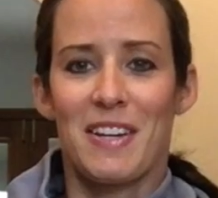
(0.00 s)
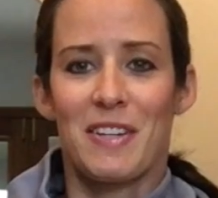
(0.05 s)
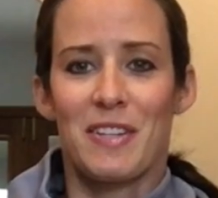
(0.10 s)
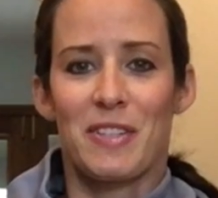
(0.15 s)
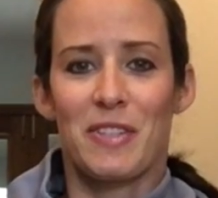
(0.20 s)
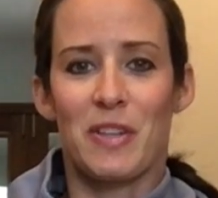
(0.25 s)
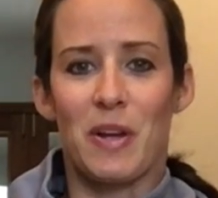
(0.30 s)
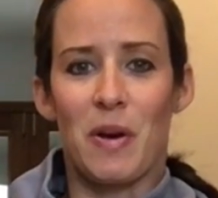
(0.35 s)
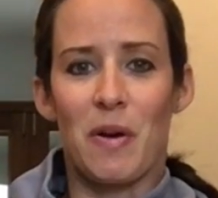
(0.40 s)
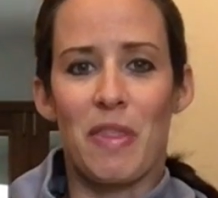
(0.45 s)

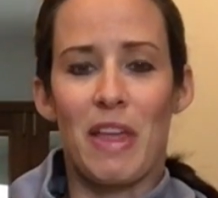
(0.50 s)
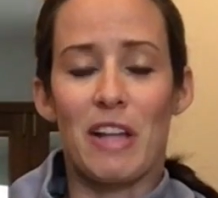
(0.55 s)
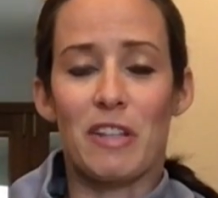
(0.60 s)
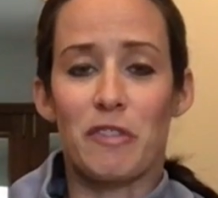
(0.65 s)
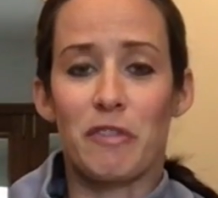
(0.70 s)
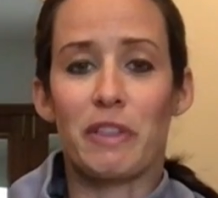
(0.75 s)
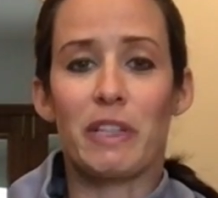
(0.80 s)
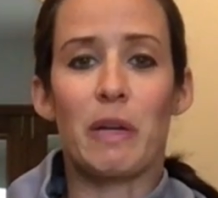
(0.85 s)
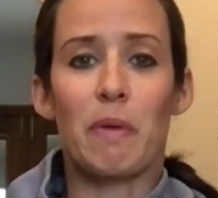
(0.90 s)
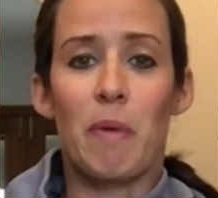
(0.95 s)
So
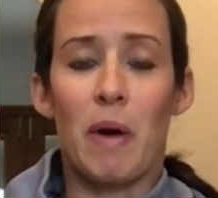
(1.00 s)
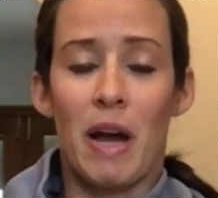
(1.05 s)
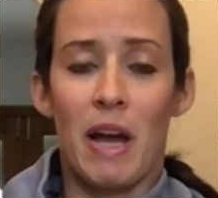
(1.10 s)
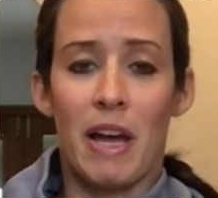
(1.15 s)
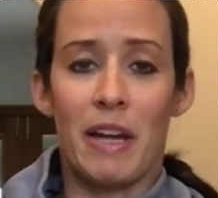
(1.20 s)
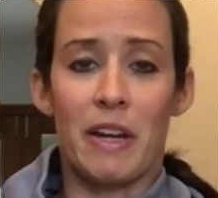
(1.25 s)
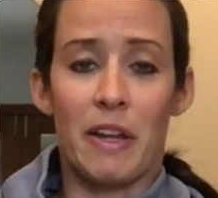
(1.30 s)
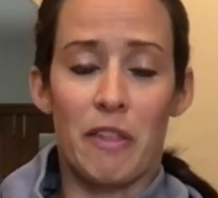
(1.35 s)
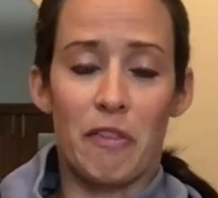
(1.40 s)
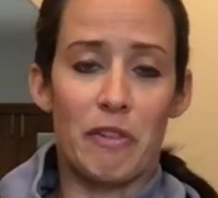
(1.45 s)
that's really why,
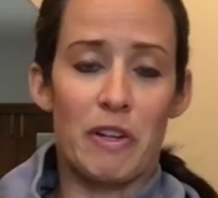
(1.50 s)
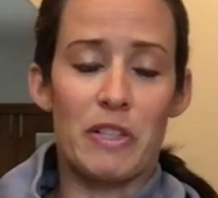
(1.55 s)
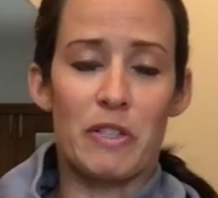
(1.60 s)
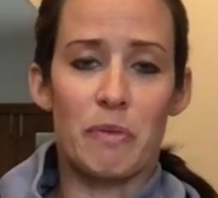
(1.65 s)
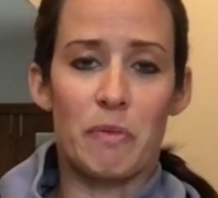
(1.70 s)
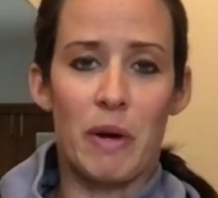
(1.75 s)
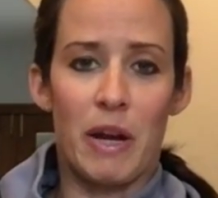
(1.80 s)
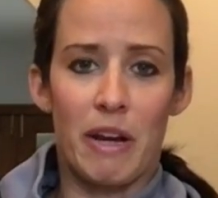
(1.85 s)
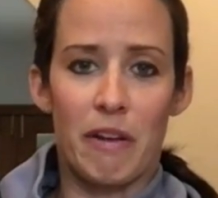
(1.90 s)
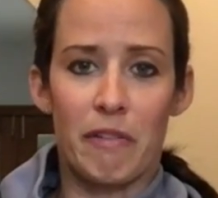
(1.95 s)
another
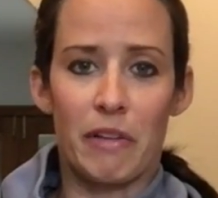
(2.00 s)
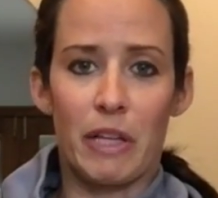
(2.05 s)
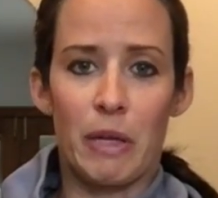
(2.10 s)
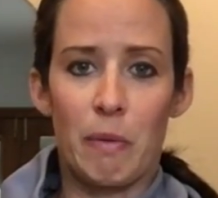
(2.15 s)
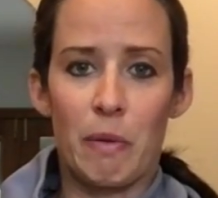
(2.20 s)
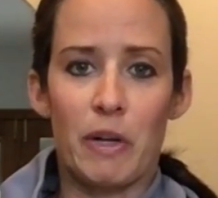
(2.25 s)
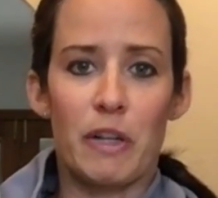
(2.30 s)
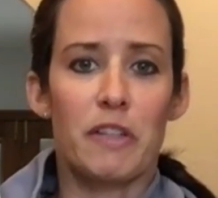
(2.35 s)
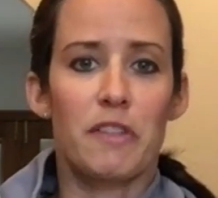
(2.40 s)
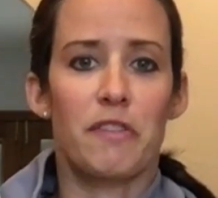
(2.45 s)
reason why it really
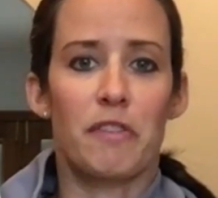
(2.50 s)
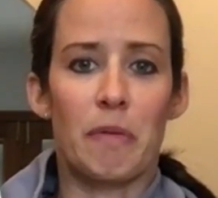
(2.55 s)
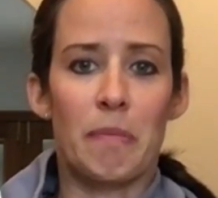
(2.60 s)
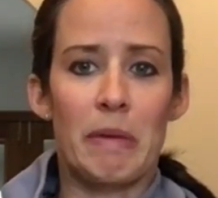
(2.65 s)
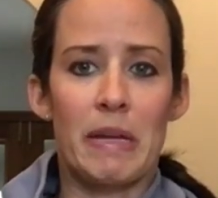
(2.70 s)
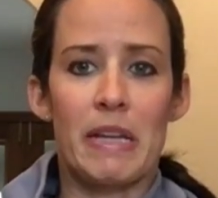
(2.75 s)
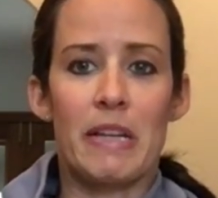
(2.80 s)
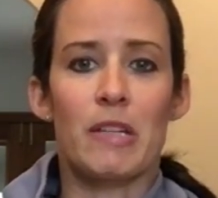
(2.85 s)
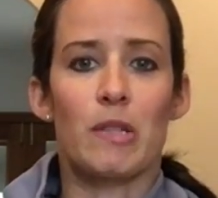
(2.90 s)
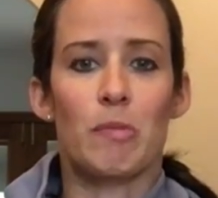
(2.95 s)
works for
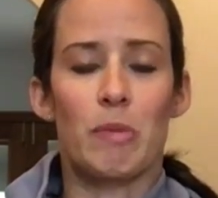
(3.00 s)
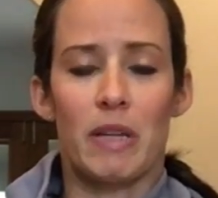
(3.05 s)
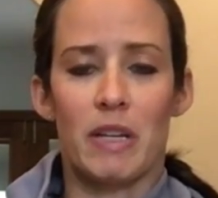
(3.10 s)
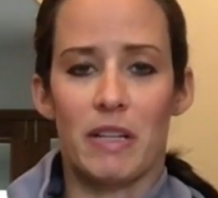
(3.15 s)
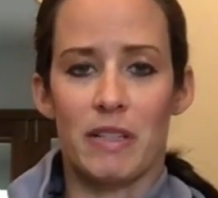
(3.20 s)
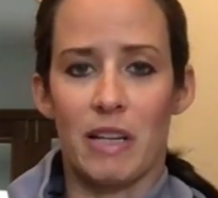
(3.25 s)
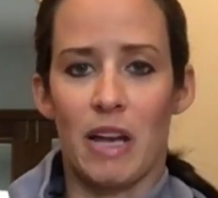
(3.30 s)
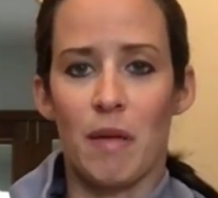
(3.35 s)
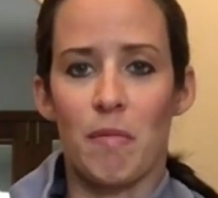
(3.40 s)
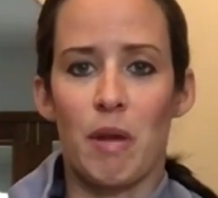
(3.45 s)
me is
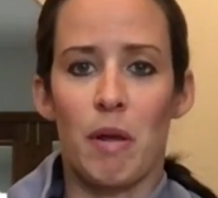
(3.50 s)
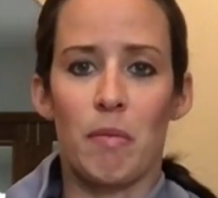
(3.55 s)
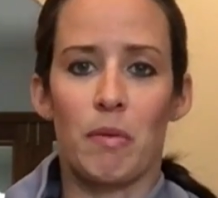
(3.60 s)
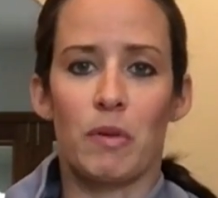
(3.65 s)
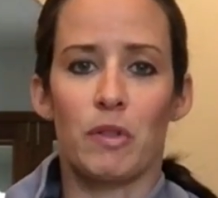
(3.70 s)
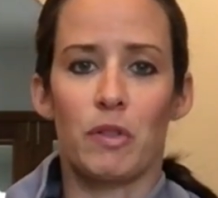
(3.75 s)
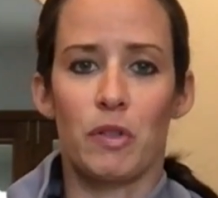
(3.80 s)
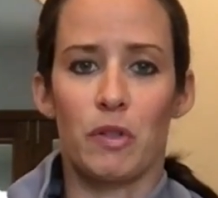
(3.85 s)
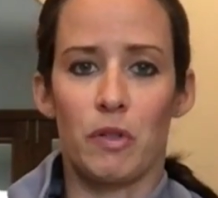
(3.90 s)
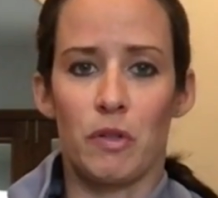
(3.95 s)
because I'm
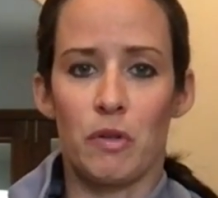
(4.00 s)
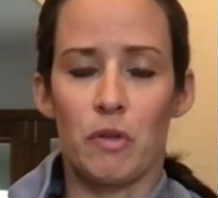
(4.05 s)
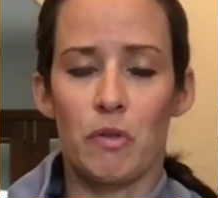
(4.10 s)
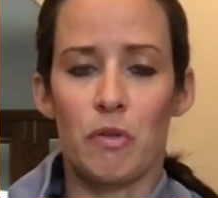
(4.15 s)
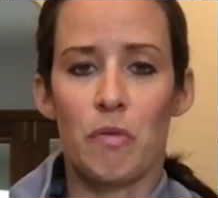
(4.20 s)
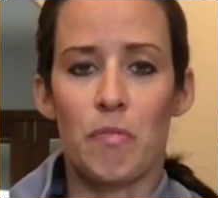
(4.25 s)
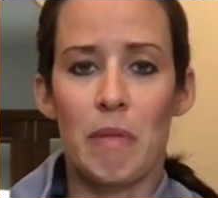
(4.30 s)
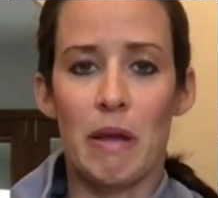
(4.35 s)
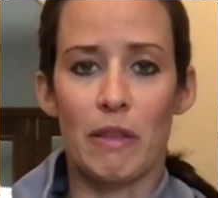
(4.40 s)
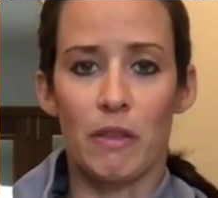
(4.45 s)
able to
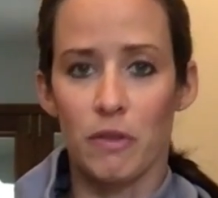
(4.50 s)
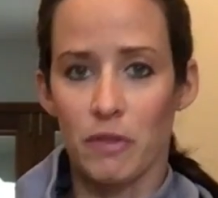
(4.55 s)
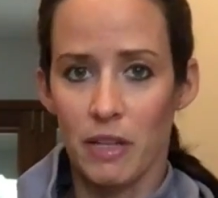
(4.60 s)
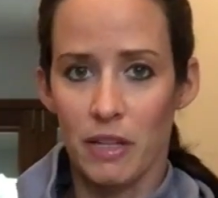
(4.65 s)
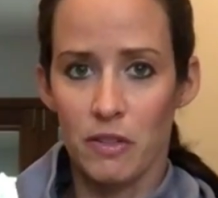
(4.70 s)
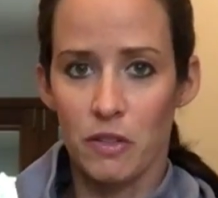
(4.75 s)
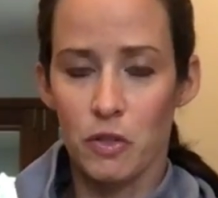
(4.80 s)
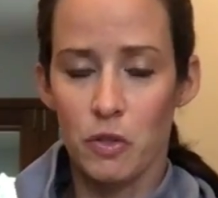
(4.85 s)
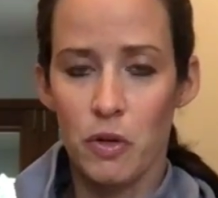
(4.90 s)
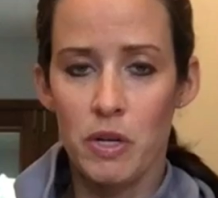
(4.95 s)
make those
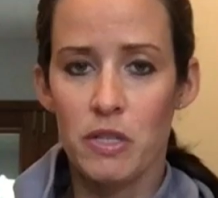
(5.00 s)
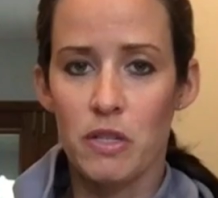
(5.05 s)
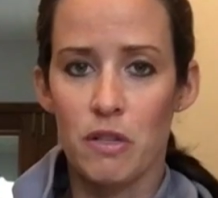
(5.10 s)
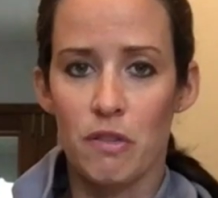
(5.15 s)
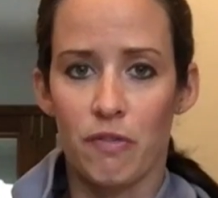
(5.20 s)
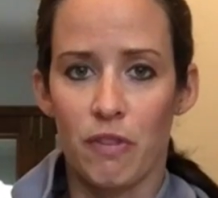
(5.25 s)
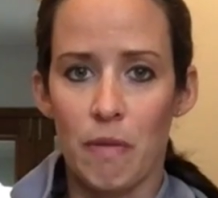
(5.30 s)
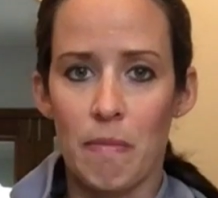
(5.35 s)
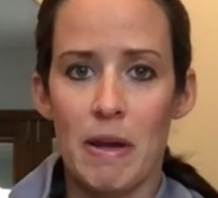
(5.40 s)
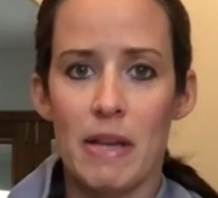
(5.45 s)
kinds of choices
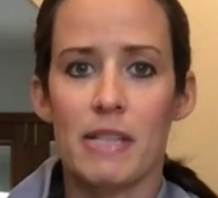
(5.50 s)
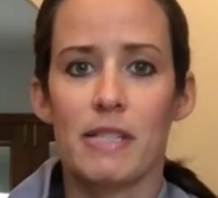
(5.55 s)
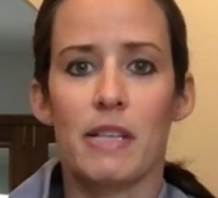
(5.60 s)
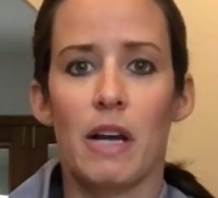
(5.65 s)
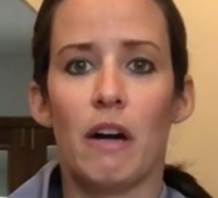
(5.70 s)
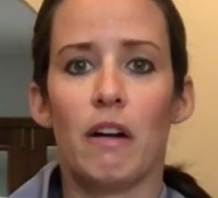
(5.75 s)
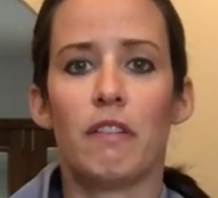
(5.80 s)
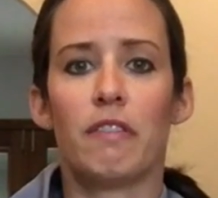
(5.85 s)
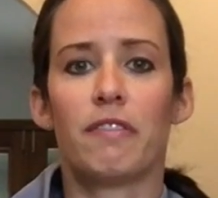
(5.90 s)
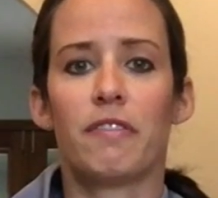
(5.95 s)
for
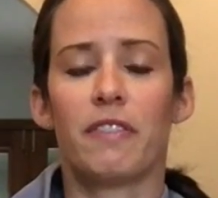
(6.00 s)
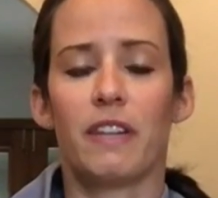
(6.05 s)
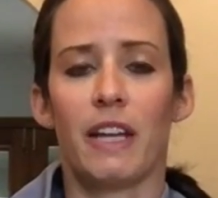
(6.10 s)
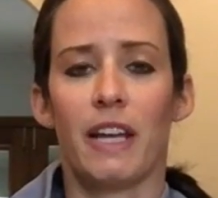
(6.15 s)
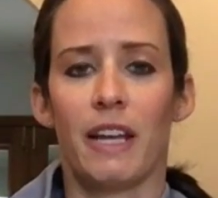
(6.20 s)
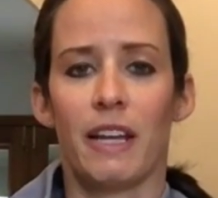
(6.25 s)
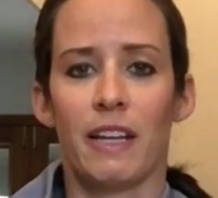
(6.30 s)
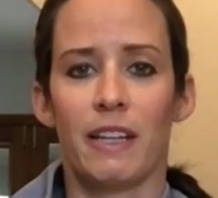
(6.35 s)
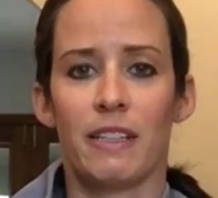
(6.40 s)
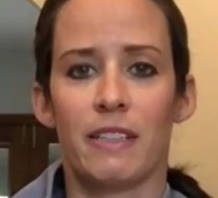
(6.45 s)
myself,
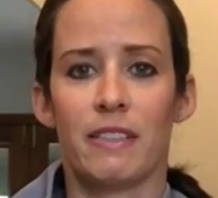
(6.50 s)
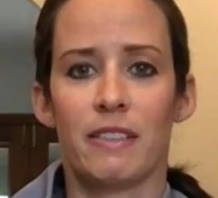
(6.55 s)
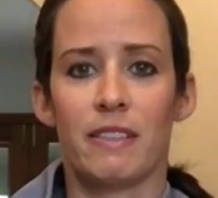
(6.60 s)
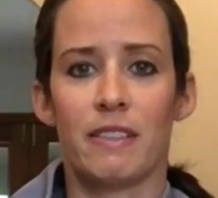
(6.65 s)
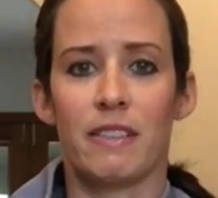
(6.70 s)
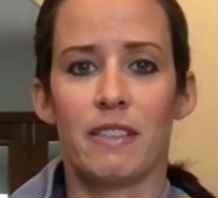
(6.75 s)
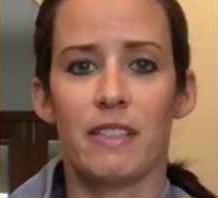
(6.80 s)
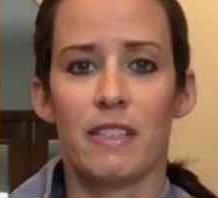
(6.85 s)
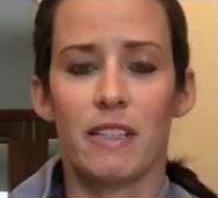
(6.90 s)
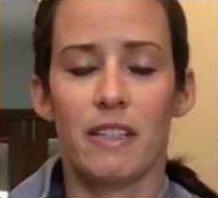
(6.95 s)

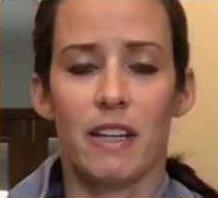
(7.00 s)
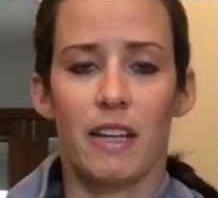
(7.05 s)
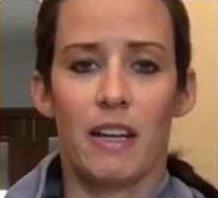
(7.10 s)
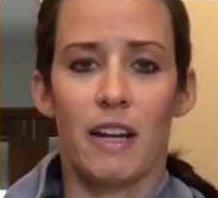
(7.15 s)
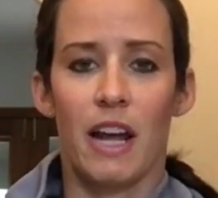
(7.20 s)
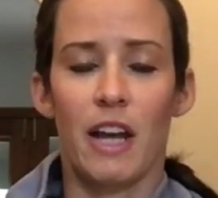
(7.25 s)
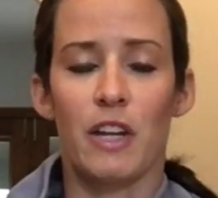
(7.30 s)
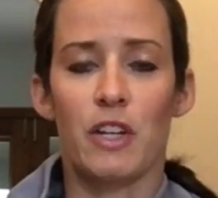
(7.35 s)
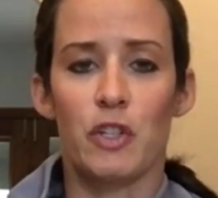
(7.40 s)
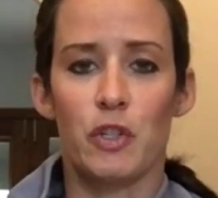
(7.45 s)
and
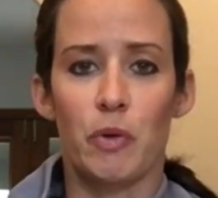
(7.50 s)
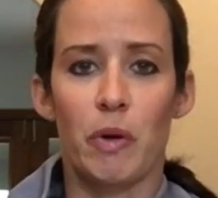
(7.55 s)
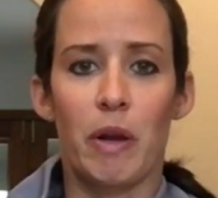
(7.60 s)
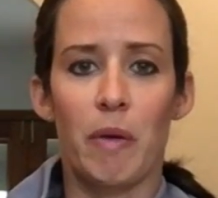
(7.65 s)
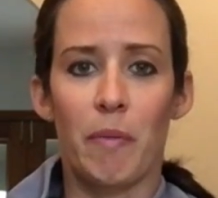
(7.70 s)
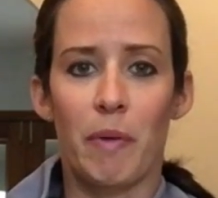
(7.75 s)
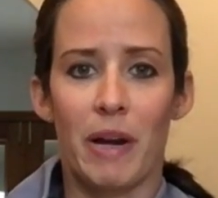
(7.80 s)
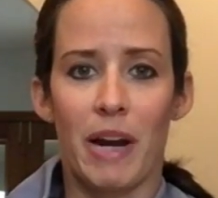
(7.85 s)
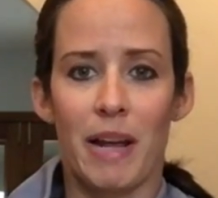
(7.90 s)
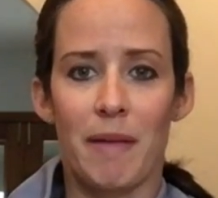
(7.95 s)
I enjoy
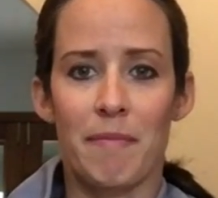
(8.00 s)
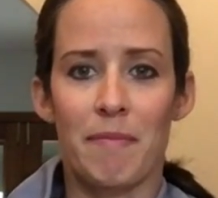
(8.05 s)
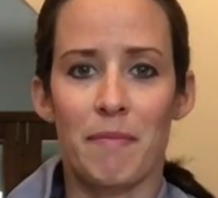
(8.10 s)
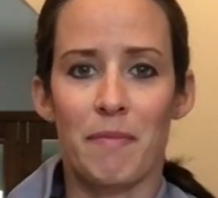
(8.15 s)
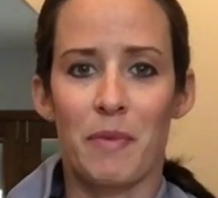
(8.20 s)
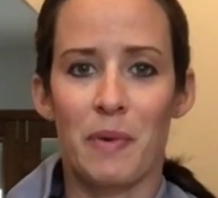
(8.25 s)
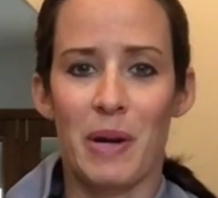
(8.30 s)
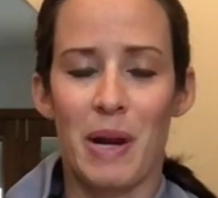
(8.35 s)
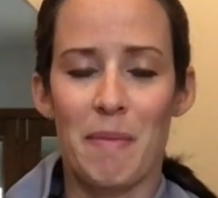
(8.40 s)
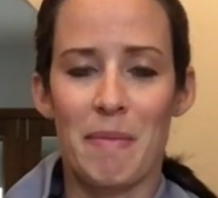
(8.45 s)
what
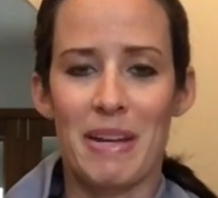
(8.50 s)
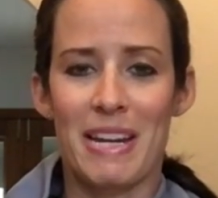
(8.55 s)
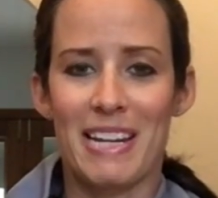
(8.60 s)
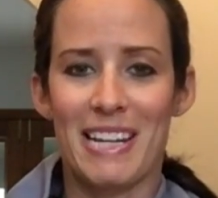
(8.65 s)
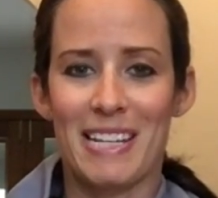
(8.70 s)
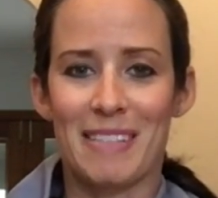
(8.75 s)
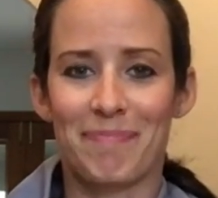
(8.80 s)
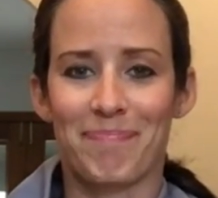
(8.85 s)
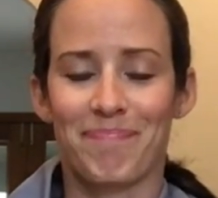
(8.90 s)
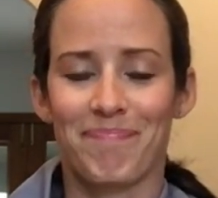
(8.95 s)
I'm
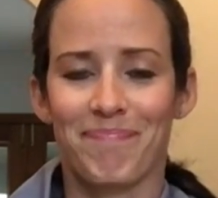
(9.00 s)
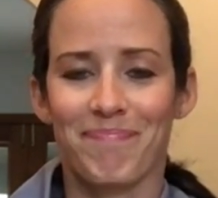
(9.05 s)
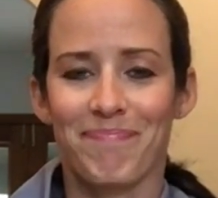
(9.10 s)
eating.